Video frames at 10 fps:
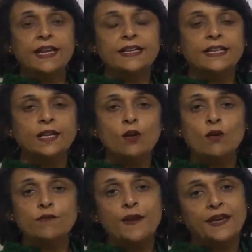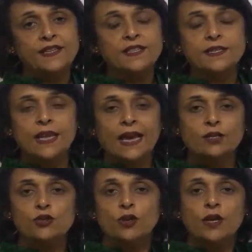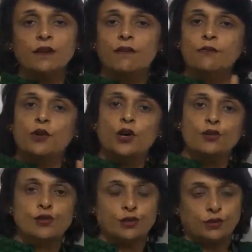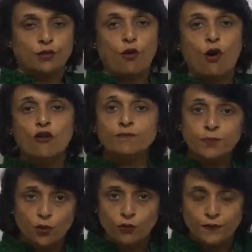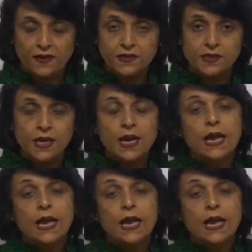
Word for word: that telophase is actually a reversal of prophase.